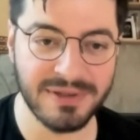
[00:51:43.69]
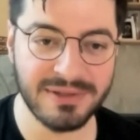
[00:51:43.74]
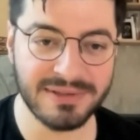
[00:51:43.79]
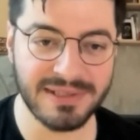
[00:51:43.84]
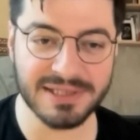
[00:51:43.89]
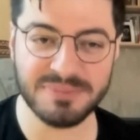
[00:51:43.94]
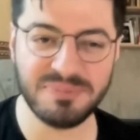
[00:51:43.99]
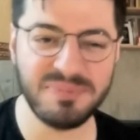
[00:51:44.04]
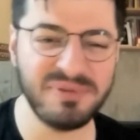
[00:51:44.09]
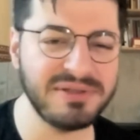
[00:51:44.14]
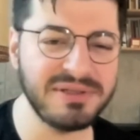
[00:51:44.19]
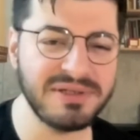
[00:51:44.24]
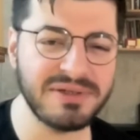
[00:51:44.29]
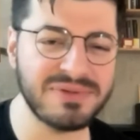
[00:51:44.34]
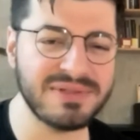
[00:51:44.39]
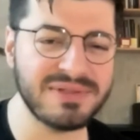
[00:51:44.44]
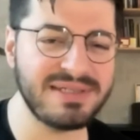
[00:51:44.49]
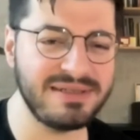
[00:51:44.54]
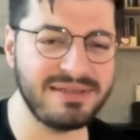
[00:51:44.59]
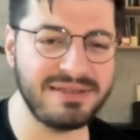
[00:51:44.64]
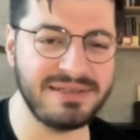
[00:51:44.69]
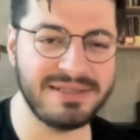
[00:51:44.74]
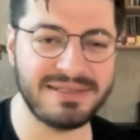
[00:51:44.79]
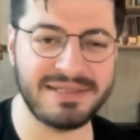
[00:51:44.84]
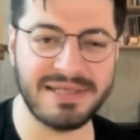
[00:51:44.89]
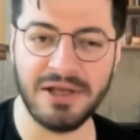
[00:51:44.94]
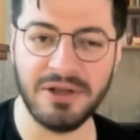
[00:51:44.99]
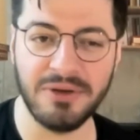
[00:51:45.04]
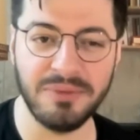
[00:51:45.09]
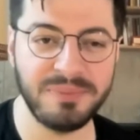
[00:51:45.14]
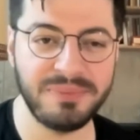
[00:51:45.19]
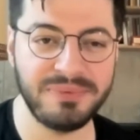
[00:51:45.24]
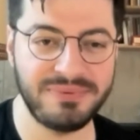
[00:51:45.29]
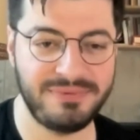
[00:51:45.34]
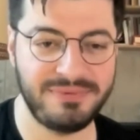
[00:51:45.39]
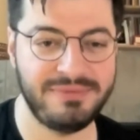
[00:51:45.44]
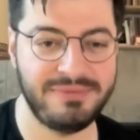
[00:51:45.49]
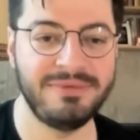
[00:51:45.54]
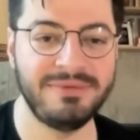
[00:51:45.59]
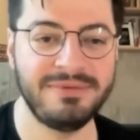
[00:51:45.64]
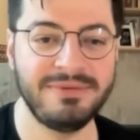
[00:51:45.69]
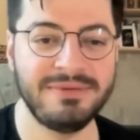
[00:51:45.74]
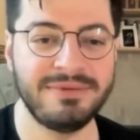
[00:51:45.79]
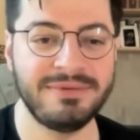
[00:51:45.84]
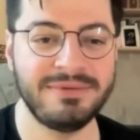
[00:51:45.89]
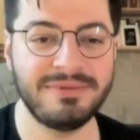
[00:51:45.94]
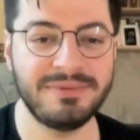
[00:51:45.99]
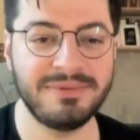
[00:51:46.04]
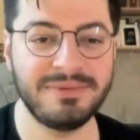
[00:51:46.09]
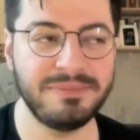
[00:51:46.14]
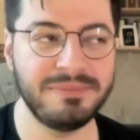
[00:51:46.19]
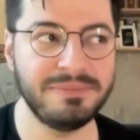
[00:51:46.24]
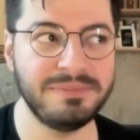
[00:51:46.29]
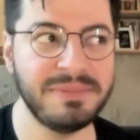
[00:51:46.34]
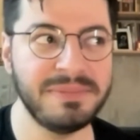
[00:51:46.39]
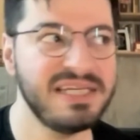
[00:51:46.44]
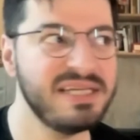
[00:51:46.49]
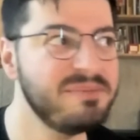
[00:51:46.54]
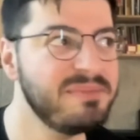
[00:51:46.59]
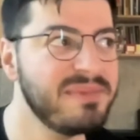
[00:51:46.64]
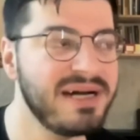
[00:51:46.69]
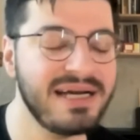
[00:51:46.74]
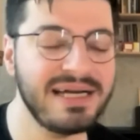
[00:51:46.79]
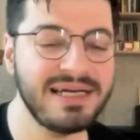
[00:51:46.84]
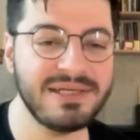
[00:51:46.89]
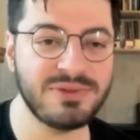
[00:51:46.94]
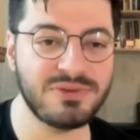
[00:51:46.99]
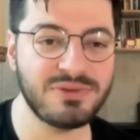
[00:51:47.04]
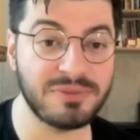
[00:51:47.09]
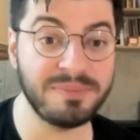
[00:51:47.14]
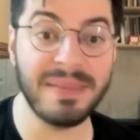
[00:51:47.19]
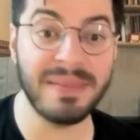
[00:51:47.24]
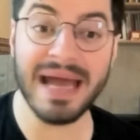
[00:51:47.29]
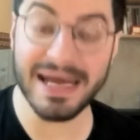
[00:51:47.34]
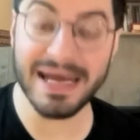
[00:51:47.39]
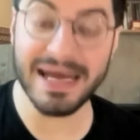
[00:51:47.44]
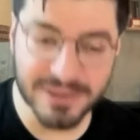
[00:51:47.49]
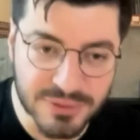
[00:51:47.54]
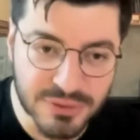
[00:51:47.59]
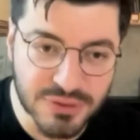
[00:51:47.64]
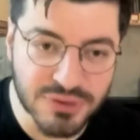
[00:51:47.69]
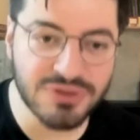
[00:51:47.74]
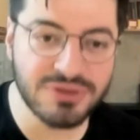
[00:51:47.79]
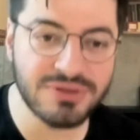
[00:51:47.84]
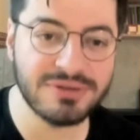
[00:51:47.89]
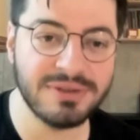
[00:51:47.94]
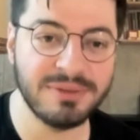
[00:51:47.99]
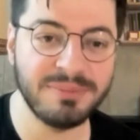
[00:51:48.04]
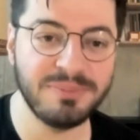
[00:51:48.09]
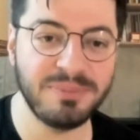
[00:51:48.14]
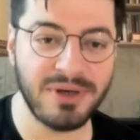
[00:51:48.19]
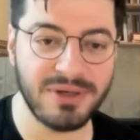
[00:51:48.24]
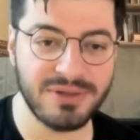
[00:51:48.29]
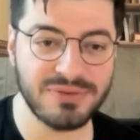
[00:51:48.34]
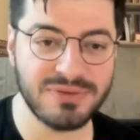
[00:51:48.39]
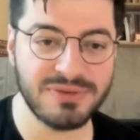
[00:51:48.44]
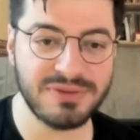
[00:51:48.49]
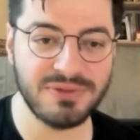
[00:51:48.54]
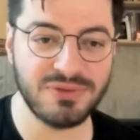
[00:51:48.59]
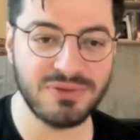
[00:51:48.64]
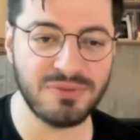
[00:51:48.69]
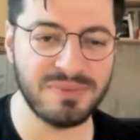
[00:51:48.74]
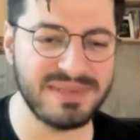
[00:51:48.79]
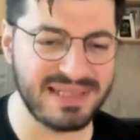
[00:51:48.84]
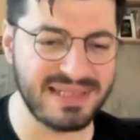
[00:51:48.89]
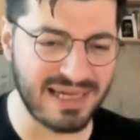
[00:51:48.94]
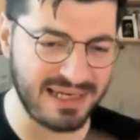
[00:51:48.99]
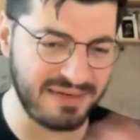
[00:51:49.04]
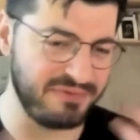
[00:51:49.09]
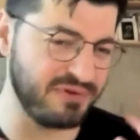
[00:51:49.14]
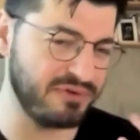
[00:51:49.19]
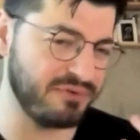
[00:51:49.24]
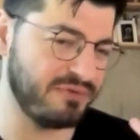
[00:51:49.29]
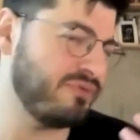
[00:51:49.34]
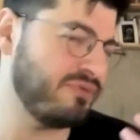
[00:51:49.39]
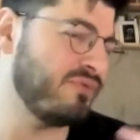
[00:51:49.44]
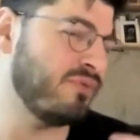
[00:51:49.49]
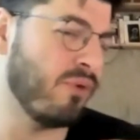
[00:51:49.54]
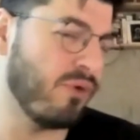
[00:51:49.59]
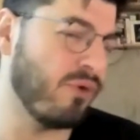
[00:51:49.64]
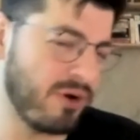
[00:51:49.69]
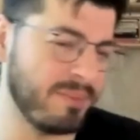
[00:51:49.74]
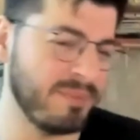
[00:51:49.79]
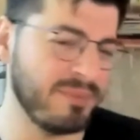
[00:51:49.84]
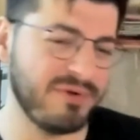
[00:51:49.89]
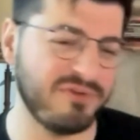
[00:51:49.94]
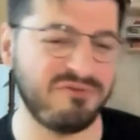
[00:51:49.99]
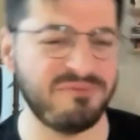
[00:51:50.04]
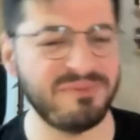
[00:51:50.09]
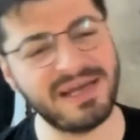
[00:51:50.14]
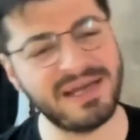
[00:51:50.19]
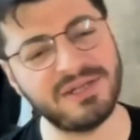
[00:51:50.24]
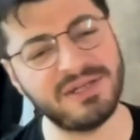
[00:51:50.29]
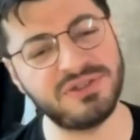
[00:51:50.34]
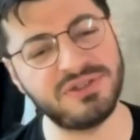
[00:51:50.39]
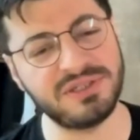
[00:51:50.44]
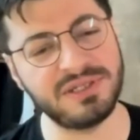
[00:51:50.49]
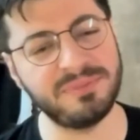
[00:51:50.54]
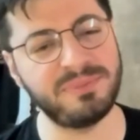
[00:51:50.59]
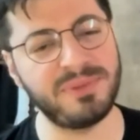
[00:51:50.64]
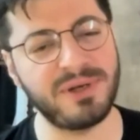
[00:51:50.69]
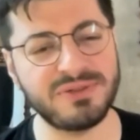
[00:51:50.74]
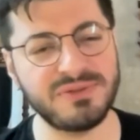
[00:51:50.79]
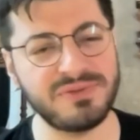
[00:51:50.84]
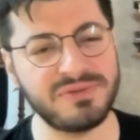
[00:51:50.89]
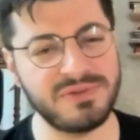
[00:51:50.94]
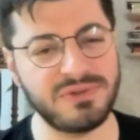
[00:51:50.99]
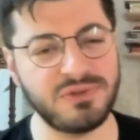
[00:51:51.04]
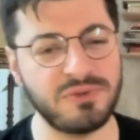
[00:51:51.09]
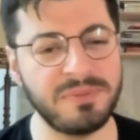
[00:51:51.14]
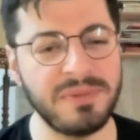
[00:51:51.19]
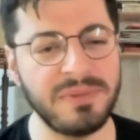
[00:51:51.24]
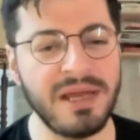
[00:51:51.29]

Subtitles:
Does building resilience help minimize or manage imposter syndrome? Is that even a form of managing imposter syndrome?